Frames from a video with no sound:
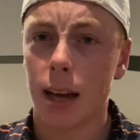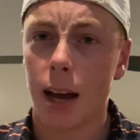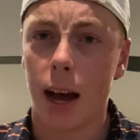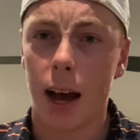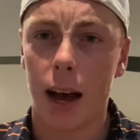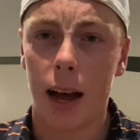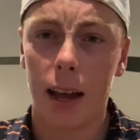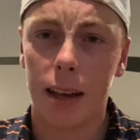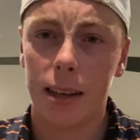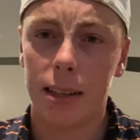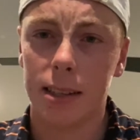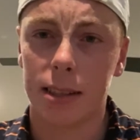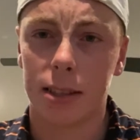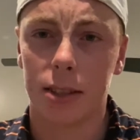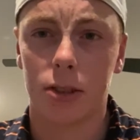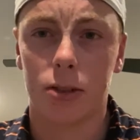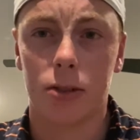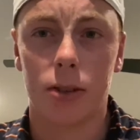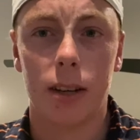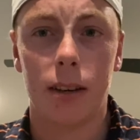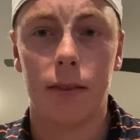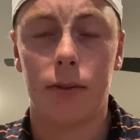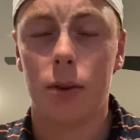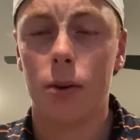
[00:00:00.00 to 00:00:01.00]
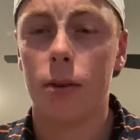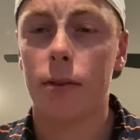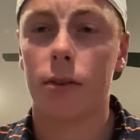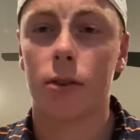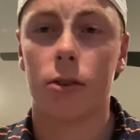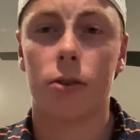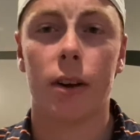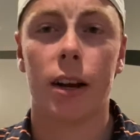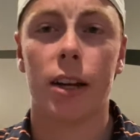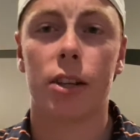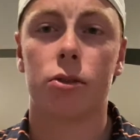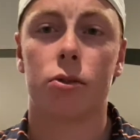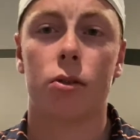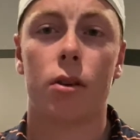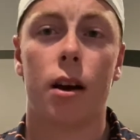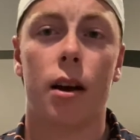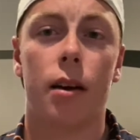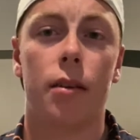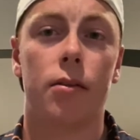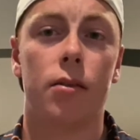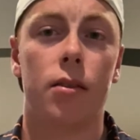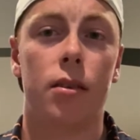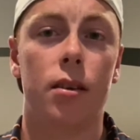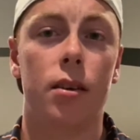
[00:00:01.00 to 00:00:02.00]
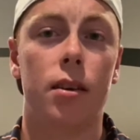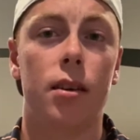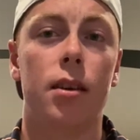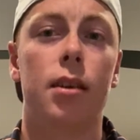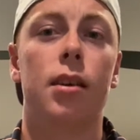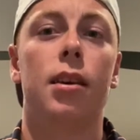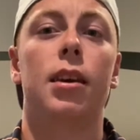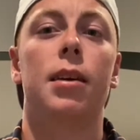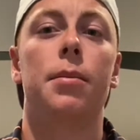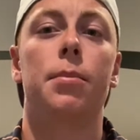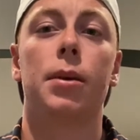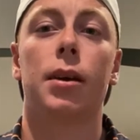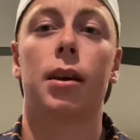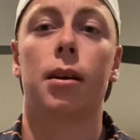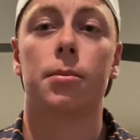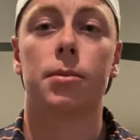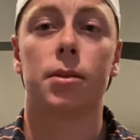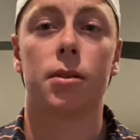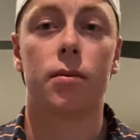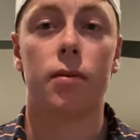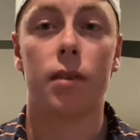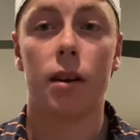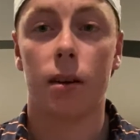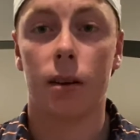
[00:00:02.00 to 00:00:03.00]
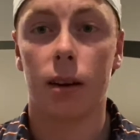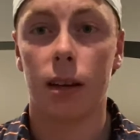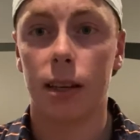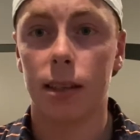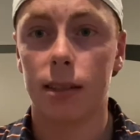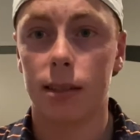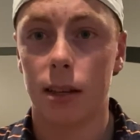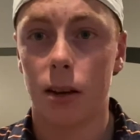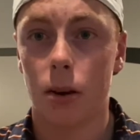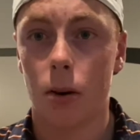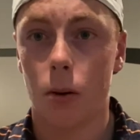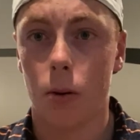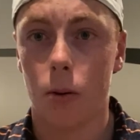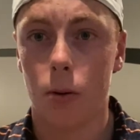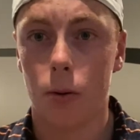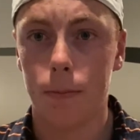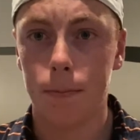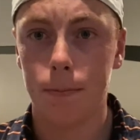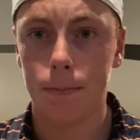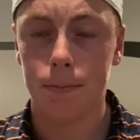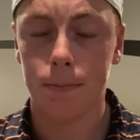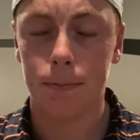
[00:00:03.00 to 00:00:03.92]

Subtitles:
I disagree. If you have a great drive, it becomes a very easy hole.